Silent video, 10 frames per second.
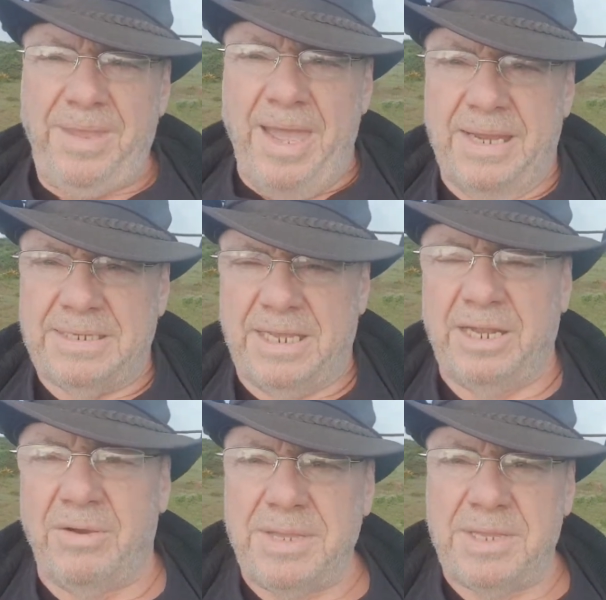And,
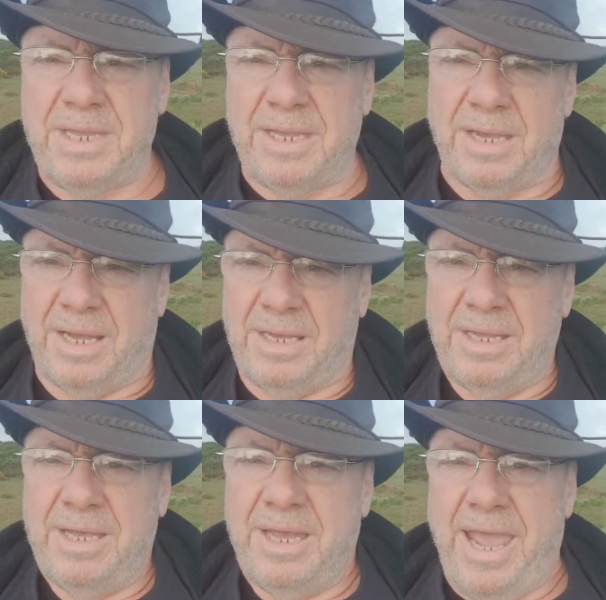in the
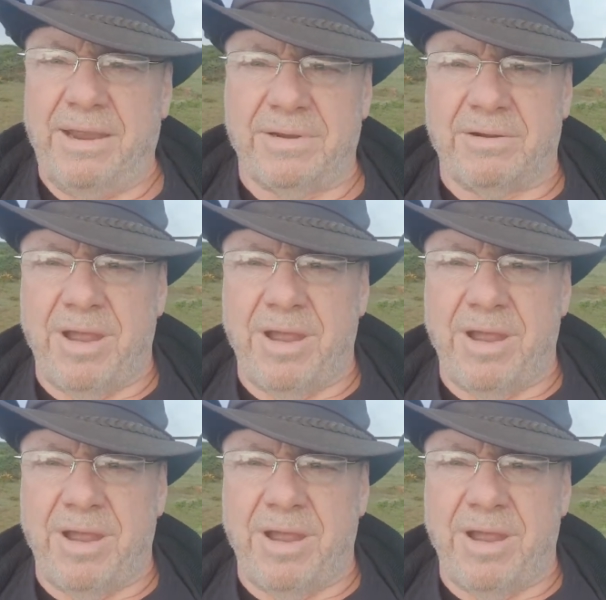area